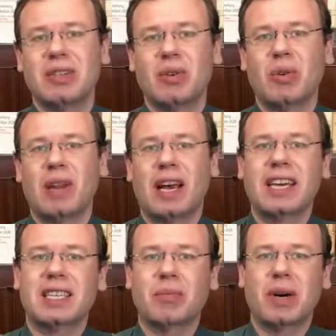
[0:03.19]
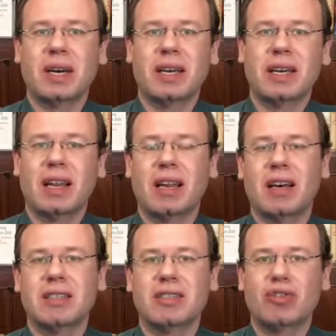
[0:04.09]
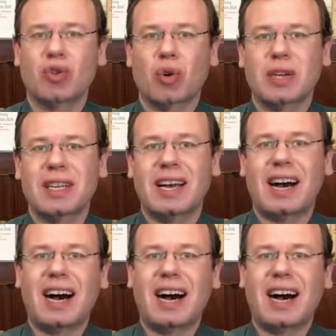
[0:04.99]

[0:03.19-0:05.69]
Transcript: you liked my last short